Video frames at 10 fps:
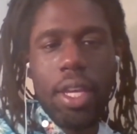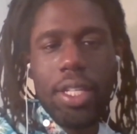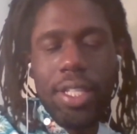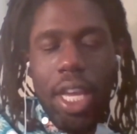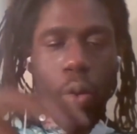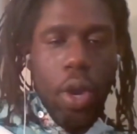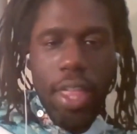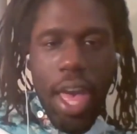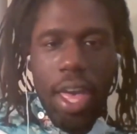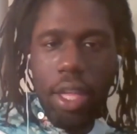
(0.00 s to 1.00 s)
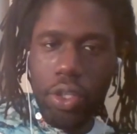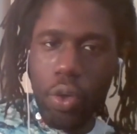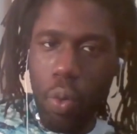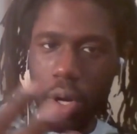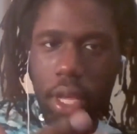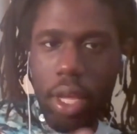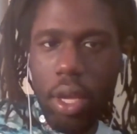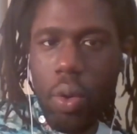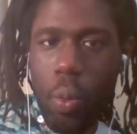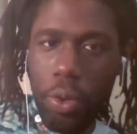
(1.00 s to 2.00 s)
segue that into working
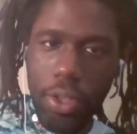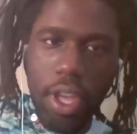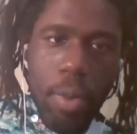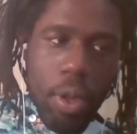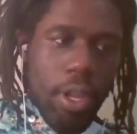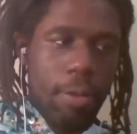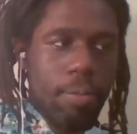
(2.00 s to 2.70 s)
with the community,